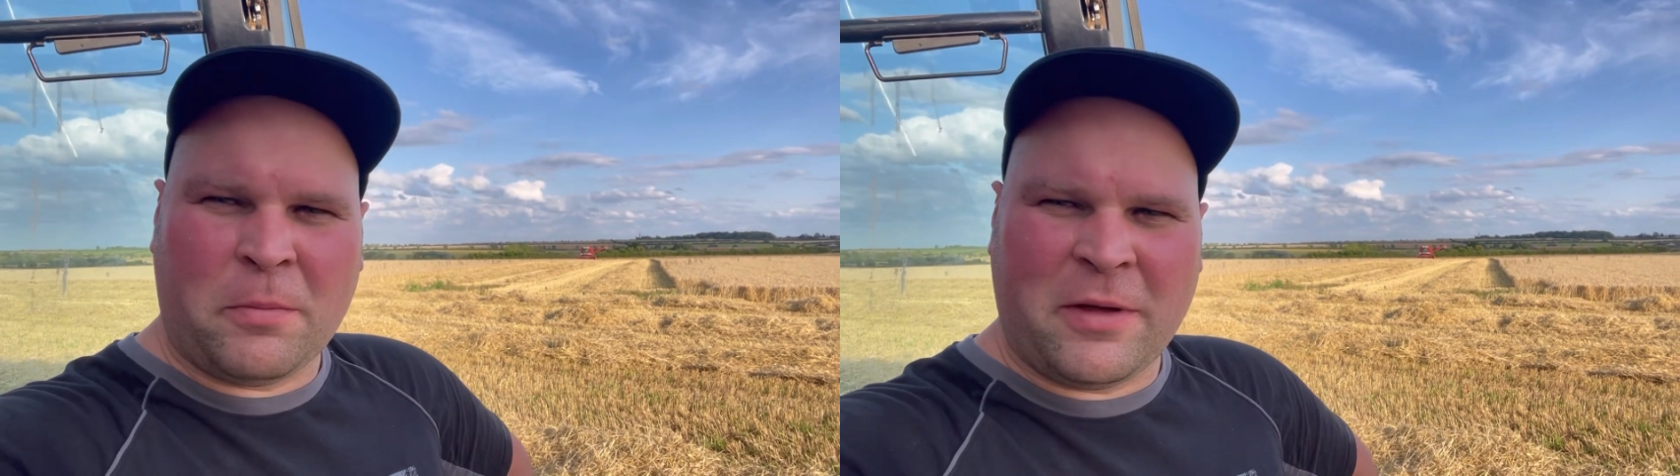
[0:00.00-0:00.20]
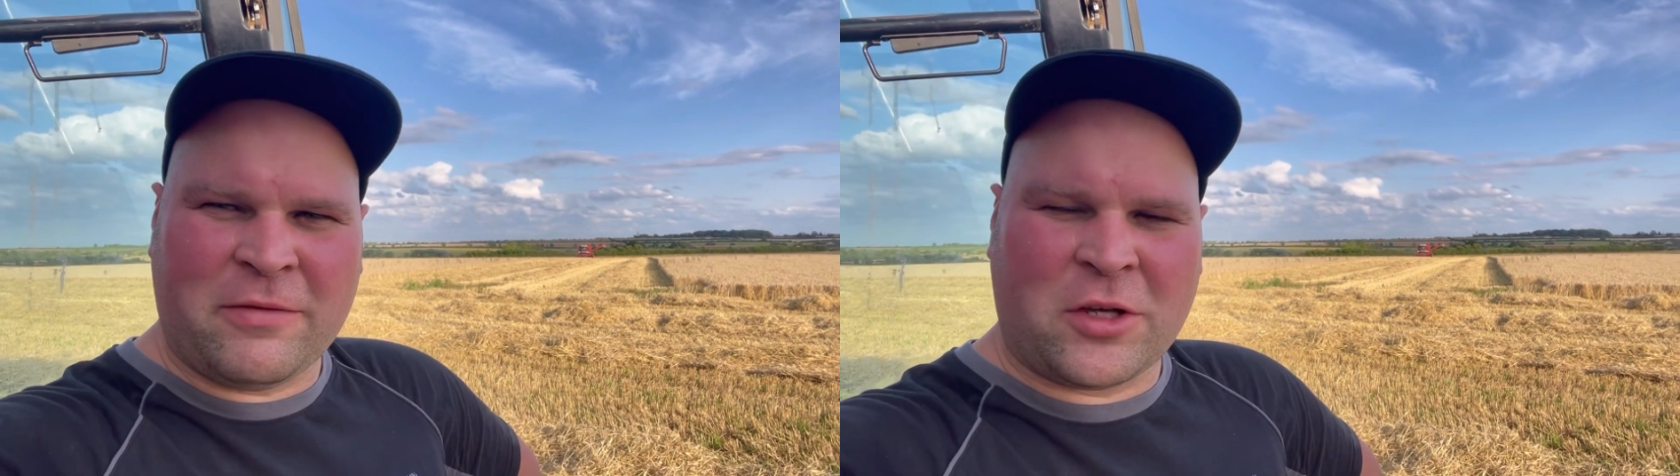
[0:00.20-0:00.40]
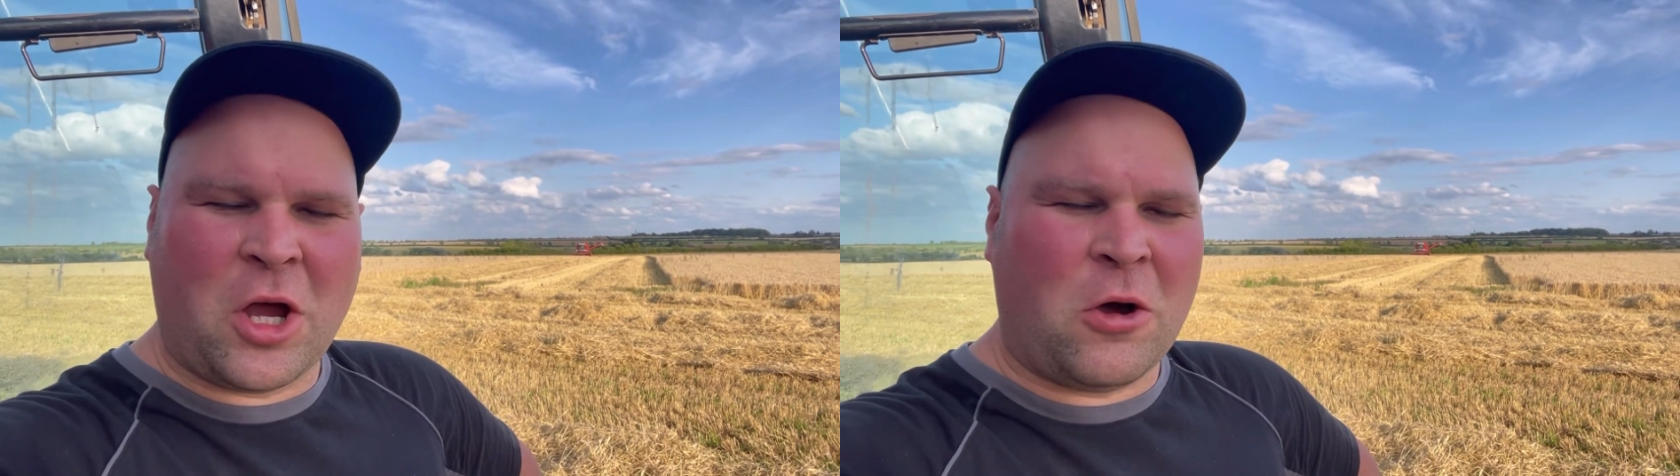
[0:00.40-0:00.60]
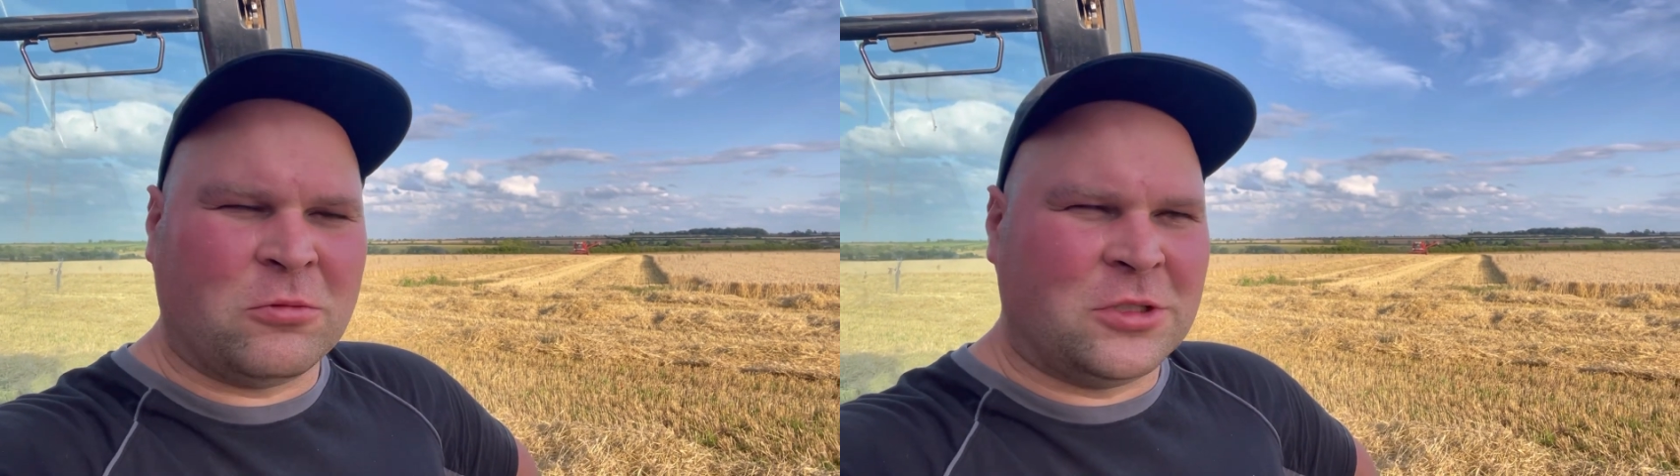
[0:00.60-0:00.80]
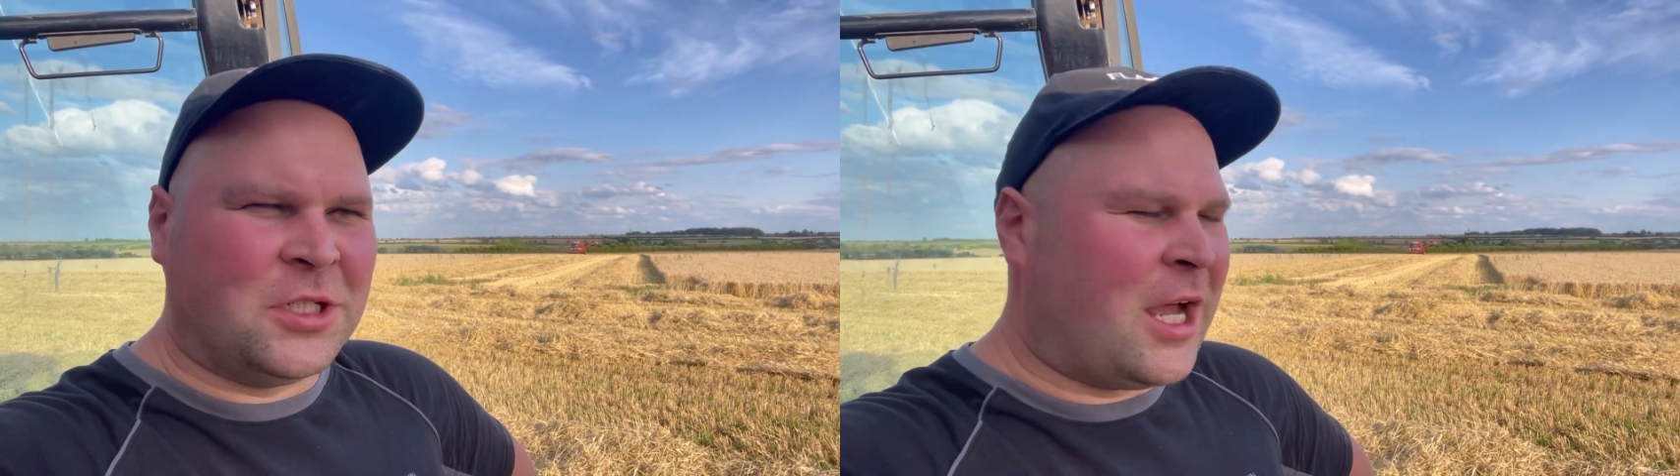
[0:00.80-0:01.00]
a bit of a cold
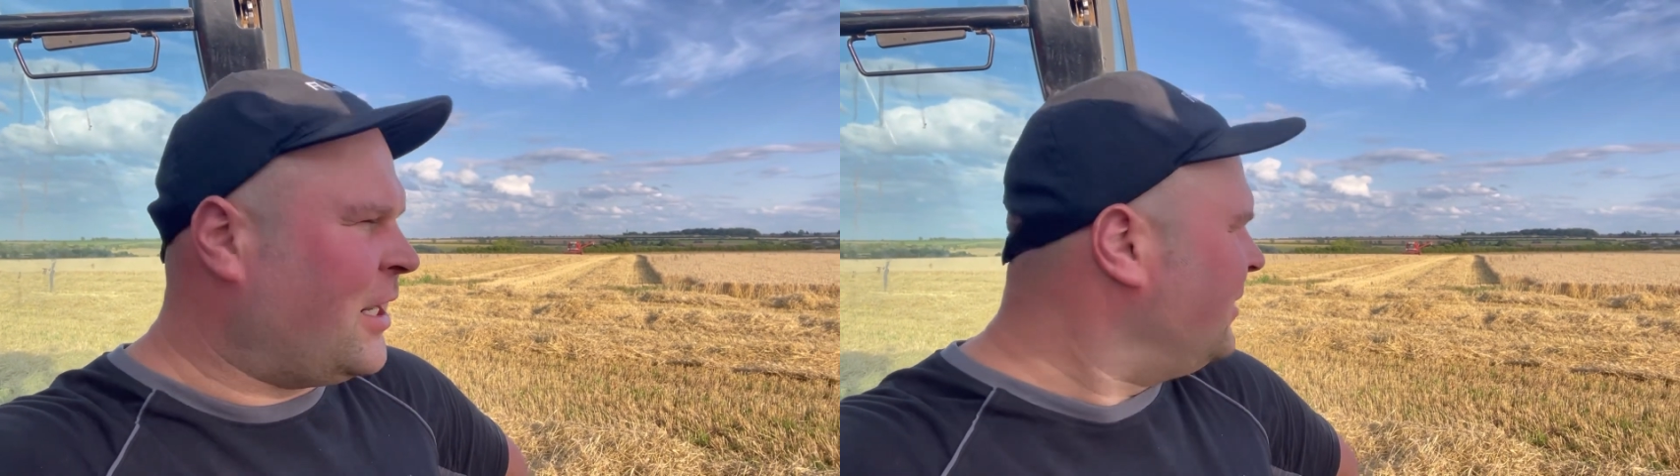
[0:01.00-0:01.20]
today,